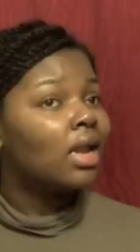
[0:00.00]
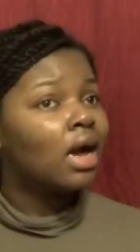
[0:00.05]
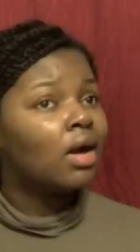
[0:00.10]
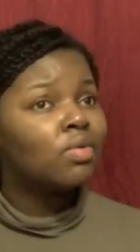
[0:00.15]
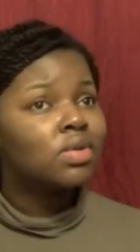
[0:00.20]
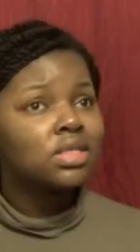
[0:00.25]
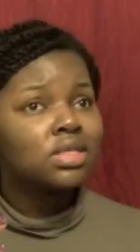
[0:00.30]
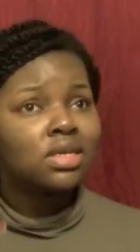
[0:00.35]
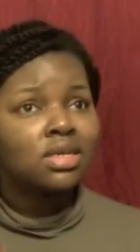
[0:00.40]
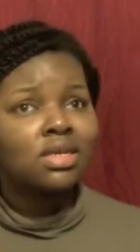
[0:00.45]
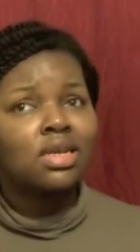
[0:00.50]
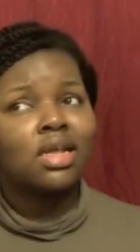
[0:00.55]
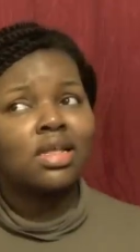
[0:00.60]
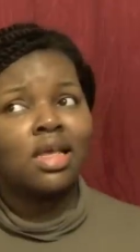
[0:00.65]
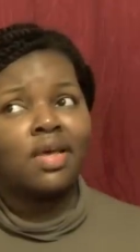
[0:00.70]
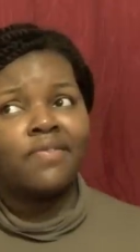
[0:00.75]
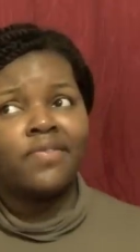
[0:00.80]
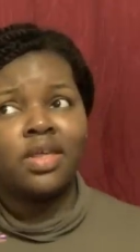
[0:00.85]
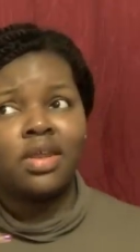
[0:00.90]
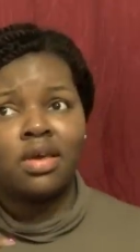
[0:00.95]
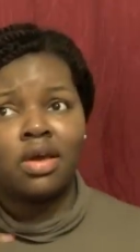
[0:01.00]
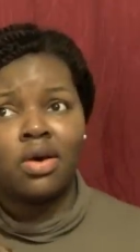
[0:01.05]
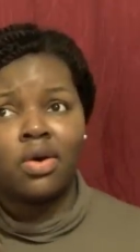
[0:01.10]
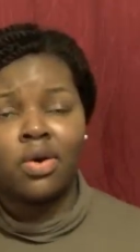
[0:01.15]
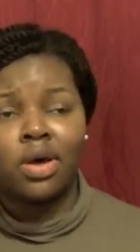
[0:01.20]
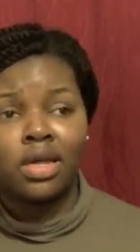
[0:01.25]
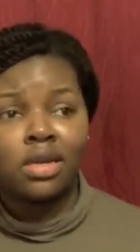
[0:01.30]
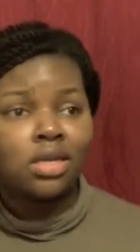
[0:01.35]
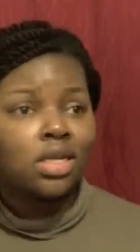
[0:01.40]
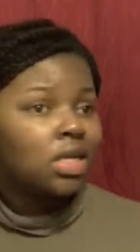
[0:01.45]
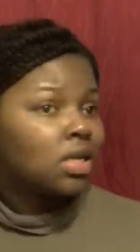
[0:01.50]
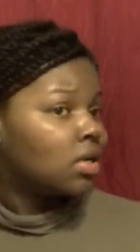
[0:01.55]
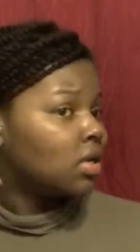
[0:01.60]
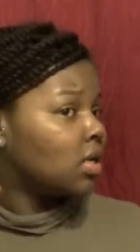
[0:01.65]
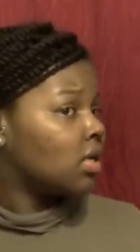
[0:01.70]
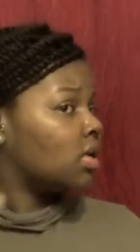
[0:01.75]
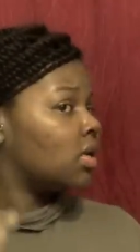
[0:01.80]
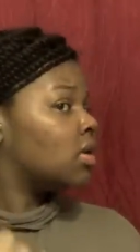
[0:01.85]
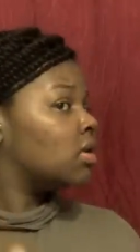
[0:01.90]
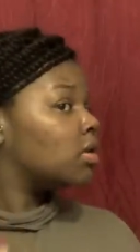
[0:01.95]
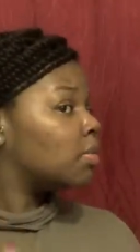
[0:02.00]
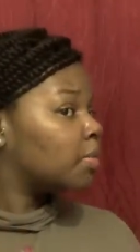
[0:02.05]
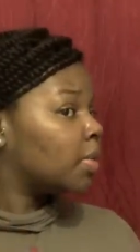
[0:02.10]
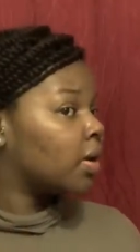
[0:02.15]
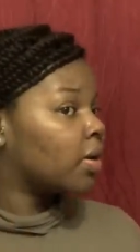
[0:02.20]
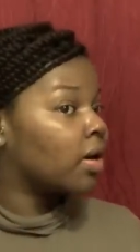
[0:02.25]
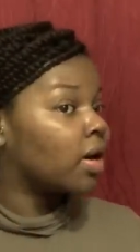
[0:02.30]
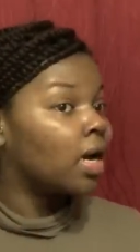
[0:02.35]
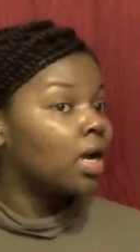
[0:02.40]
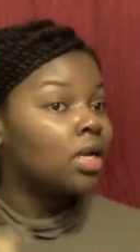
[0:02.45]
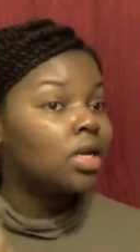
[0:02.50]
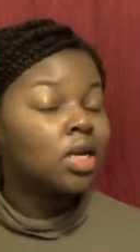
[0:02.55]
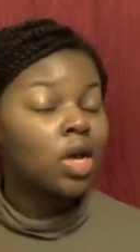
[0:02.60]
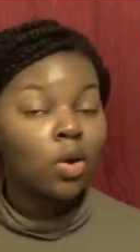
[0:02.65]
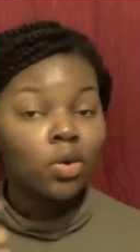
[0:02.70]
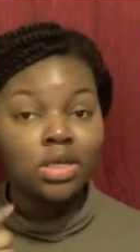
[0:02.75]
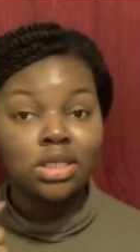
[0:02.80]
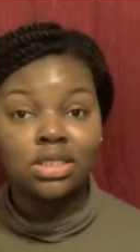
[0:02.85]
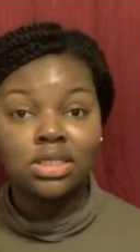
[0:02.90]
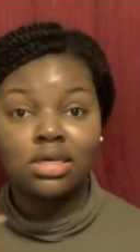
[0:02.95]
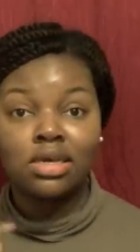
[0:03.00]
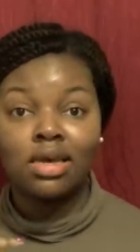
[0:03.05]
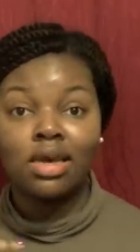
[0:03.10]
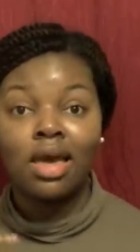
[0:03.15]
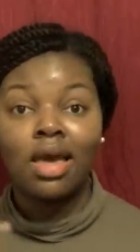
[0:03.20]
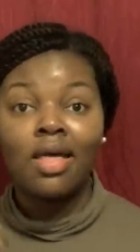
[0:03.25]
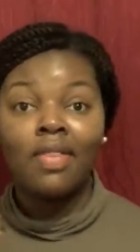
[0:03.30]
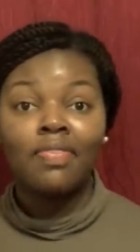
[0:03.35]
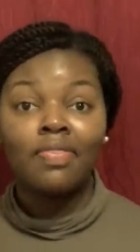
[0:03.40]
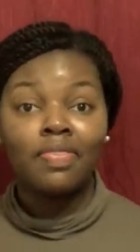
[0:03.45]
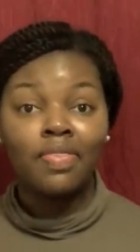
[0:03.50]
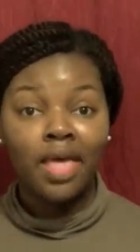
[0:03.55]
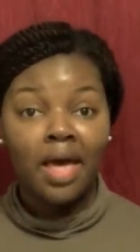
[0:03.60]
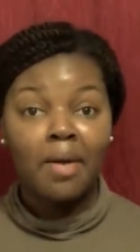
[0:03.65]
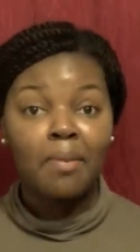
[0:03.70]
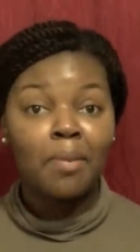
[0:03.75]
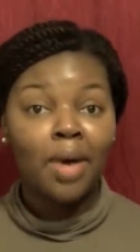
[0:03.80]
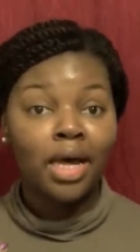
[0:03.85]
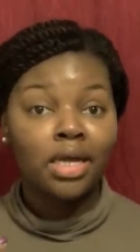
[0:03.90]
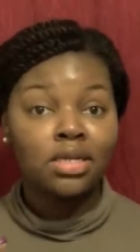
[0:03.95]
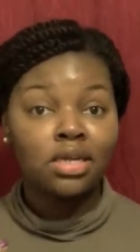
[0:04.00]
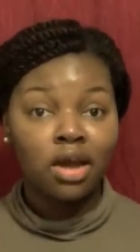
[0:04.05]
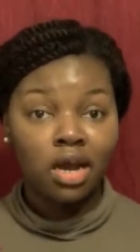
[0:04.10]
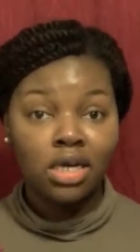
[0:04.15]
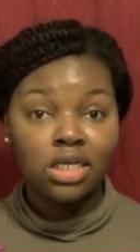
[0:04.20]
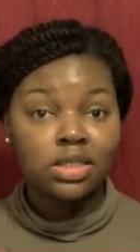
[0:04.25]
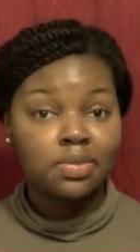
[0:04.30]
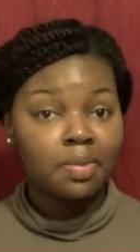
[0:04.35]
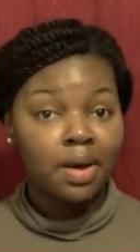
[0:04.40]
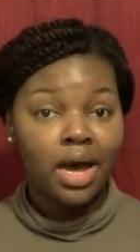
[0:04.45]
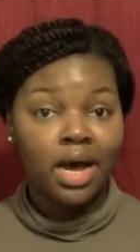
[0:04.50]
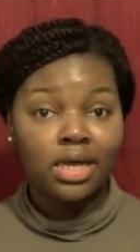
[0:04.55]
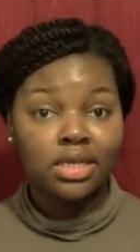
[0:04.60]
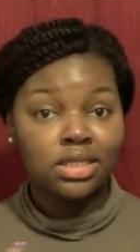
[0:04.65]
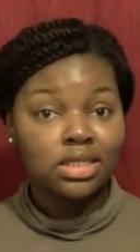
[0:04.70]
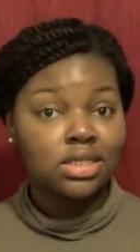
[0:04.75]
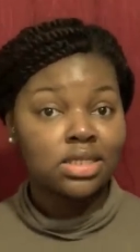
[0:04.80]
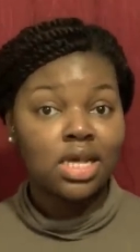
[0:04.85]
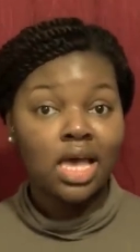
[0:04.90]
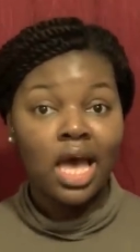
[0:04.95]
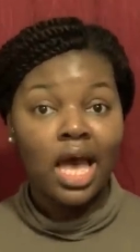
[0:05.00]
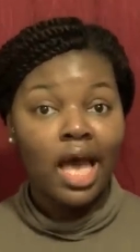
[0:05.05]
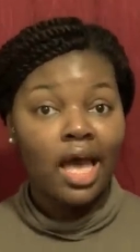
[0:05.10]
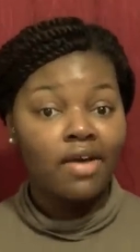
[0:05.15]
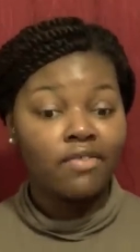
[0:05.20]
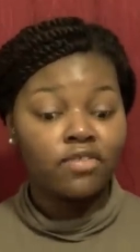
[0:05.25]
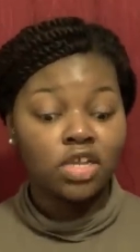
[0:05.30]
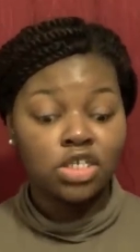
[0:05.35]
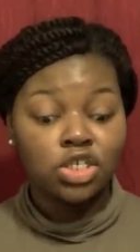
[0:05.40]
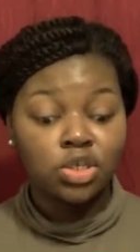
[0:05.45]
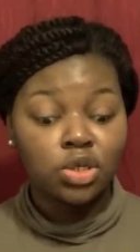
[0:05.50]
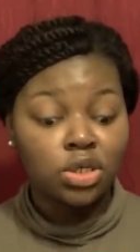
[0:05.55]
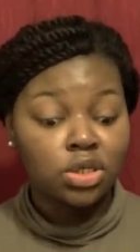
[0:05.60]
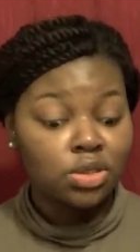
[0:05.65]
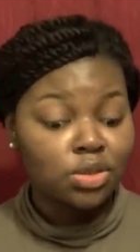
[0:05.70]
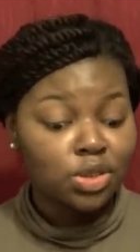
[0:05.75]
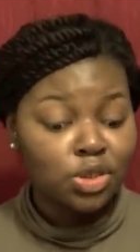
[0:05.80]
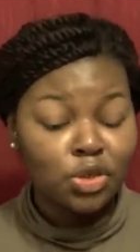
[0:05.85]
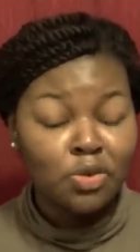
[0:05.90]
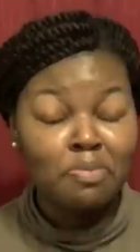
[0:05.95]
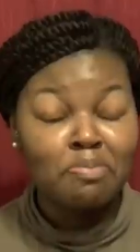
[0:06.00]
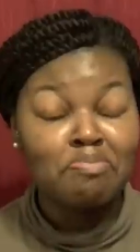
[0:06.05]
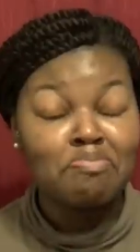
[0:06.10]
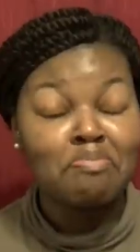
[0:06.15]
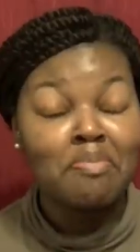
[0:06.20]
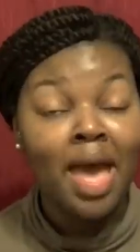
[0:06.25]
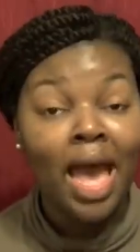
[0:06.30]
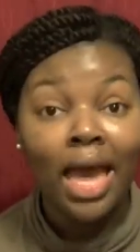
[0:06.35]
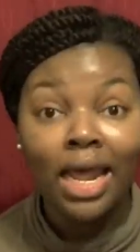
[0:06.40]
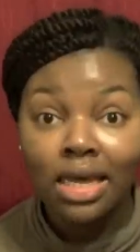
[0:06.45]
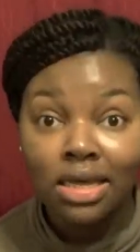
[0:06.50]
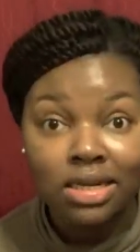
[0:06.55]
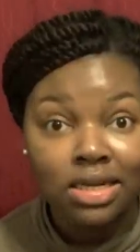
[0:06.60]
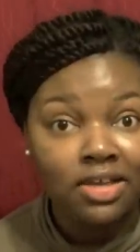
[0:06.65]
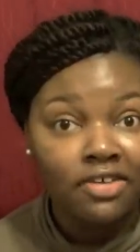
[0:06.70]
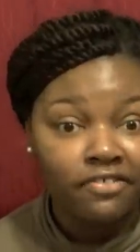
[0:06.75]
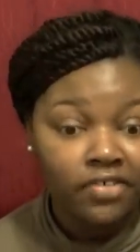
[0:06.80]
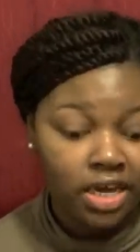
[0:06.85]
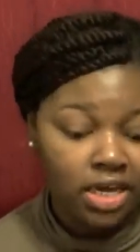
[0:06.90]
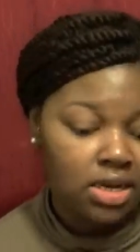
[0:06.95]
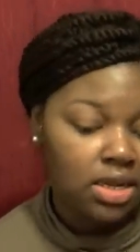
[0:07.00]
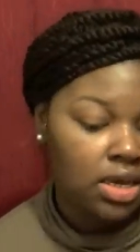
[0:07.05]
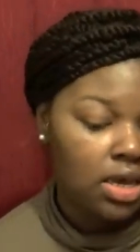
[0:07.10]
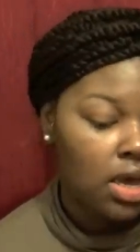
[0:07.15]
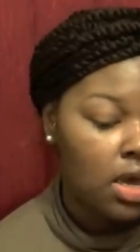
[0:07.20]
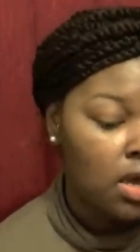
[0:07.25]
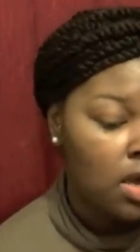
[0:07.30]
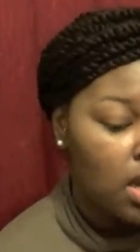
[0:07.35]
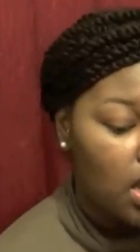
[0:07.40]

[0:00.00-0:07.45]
And I was looking at that video and then looking in the mirror and noticing that my dark spots have dramatically faded.